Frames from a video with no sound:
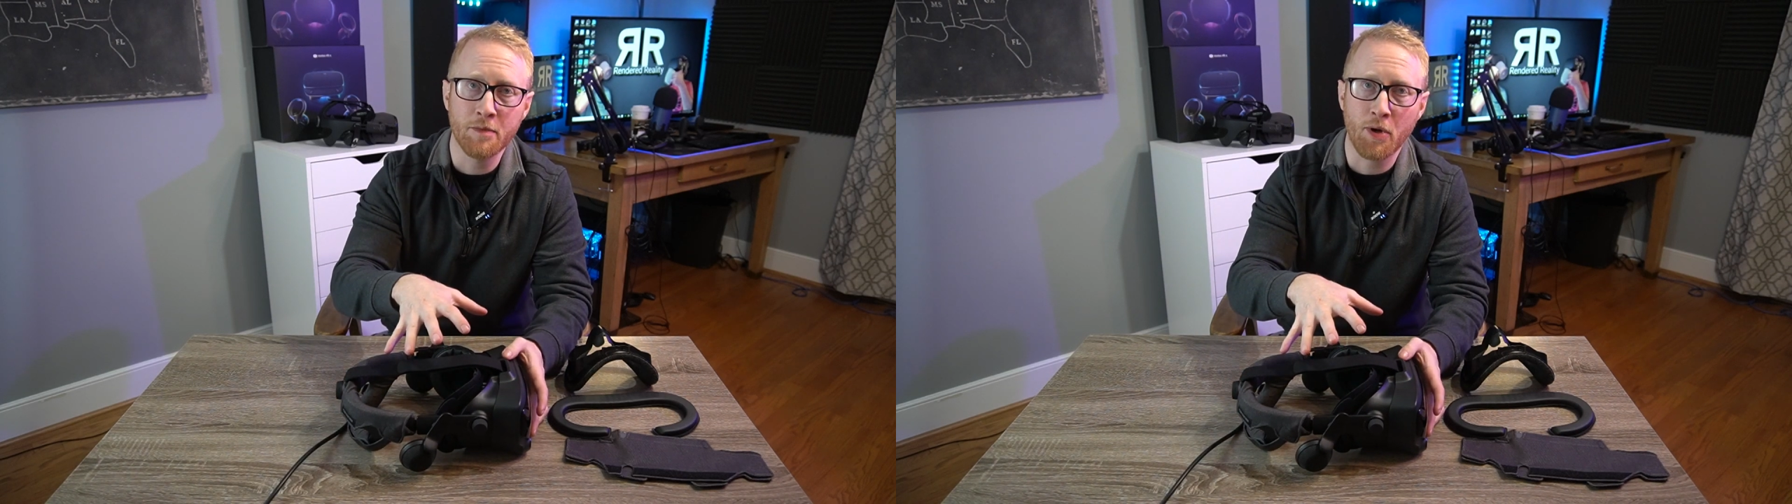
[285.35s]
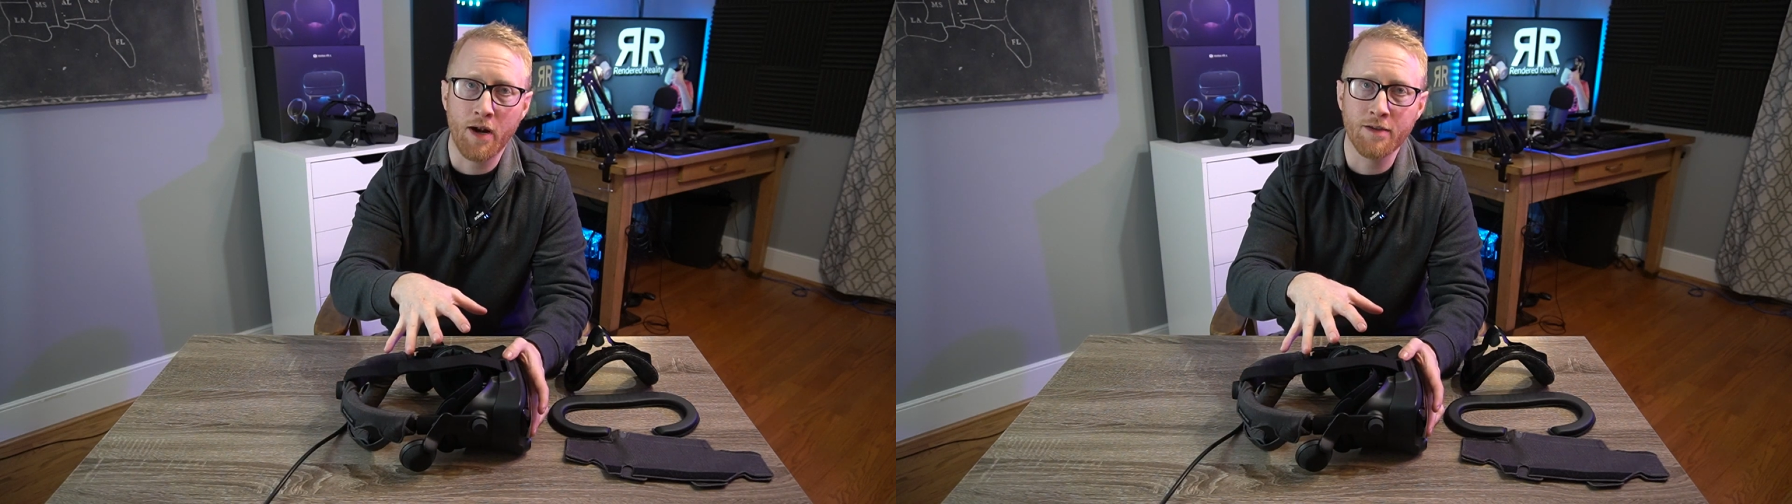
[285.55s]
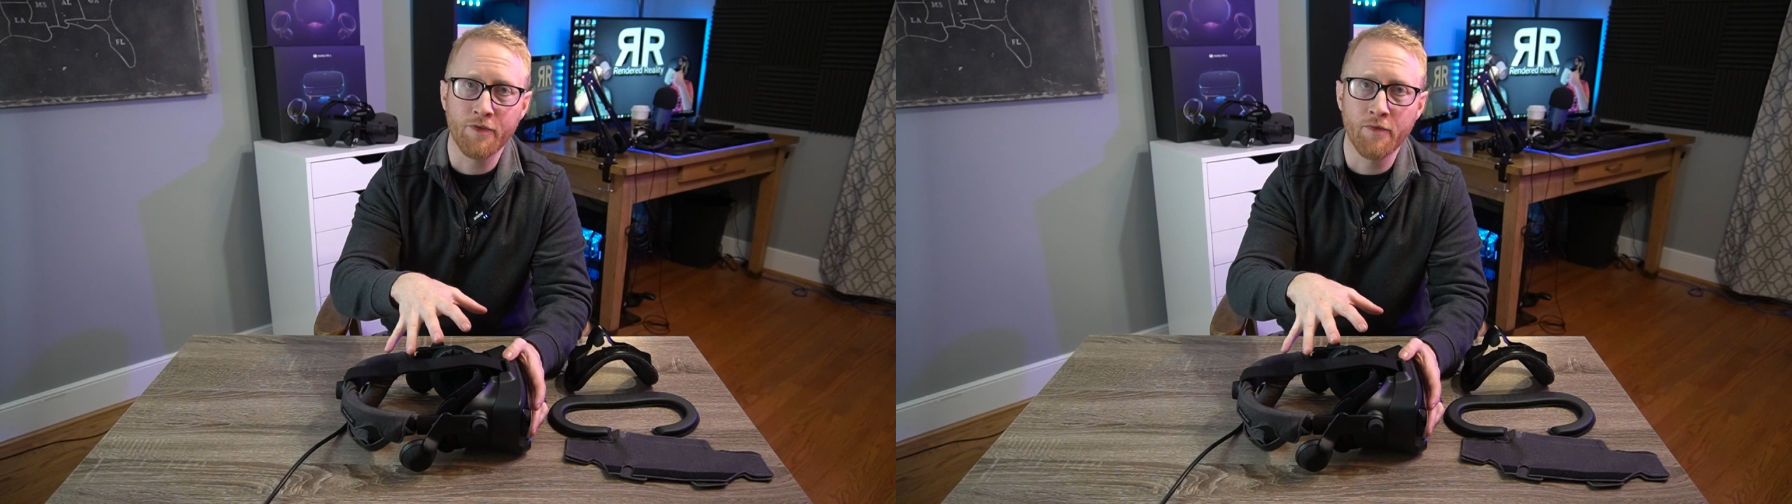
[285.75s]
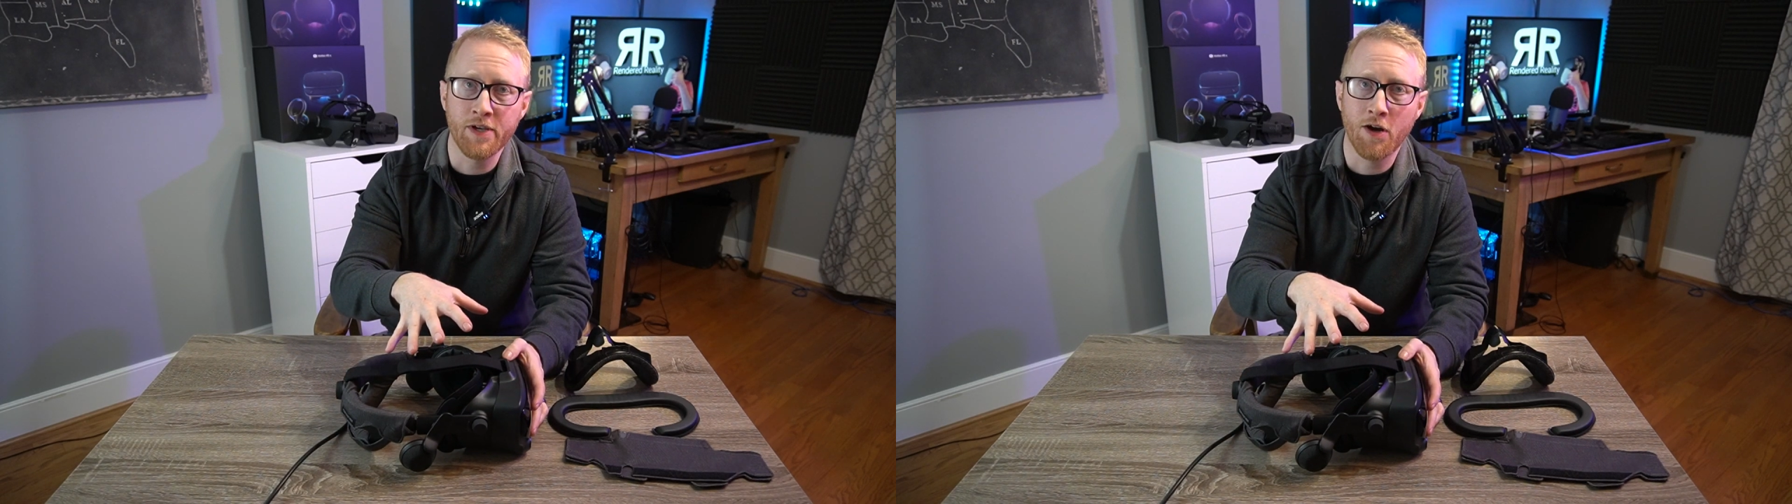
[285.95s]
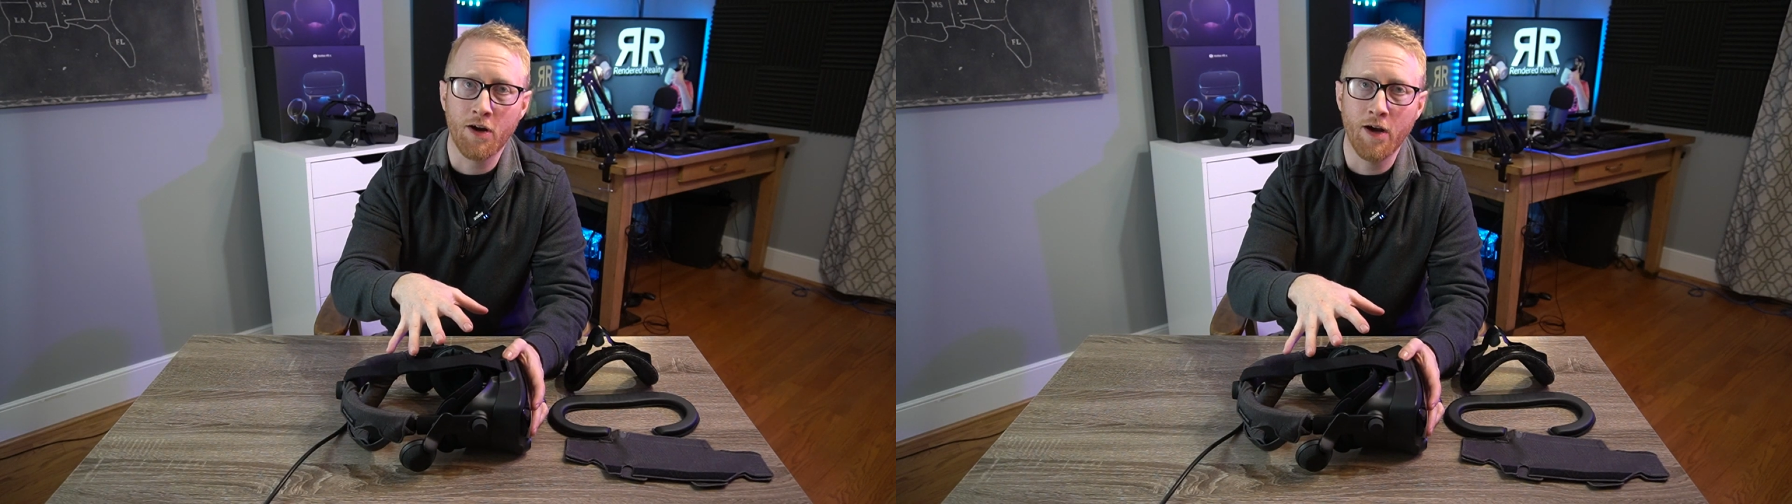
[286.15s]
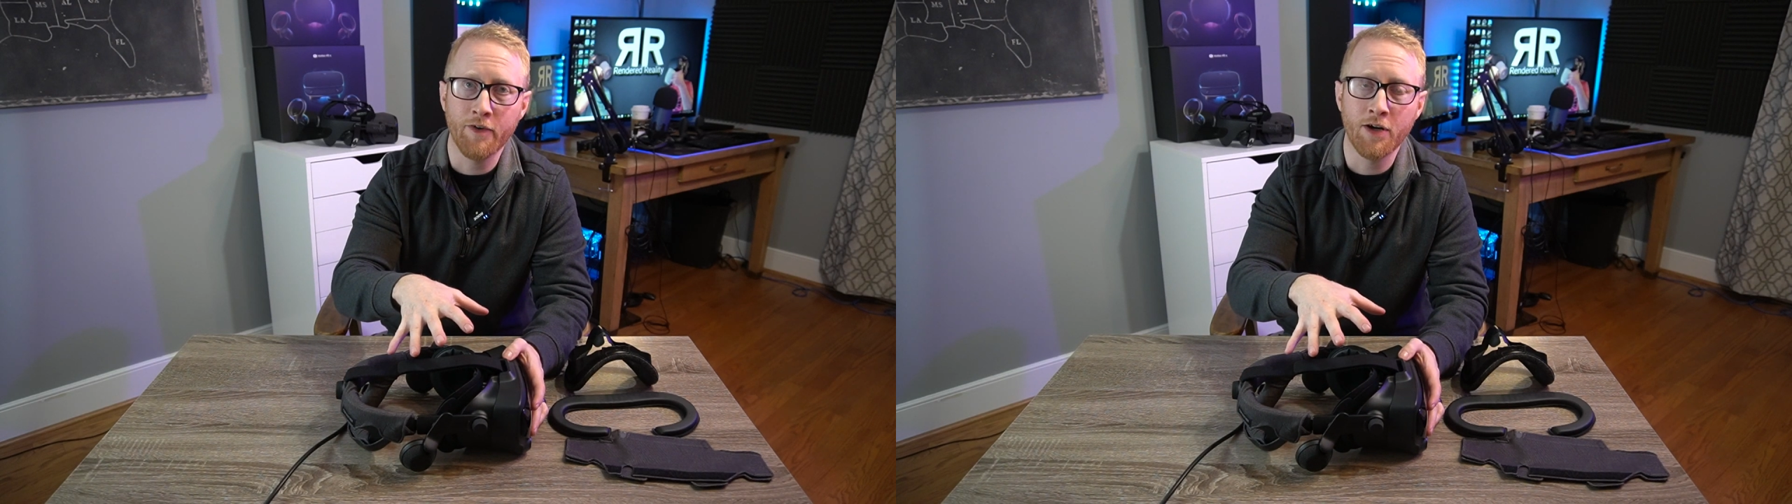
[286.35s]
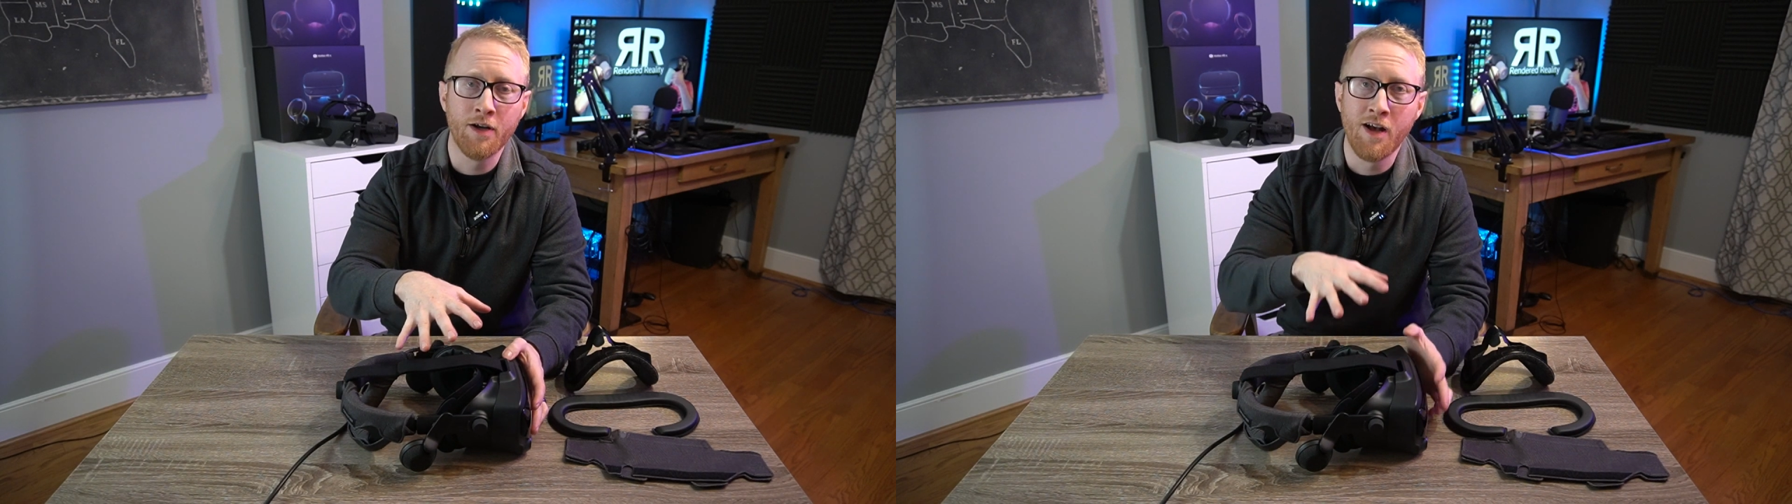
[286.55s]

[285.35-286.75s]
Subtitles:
products from VR Cover?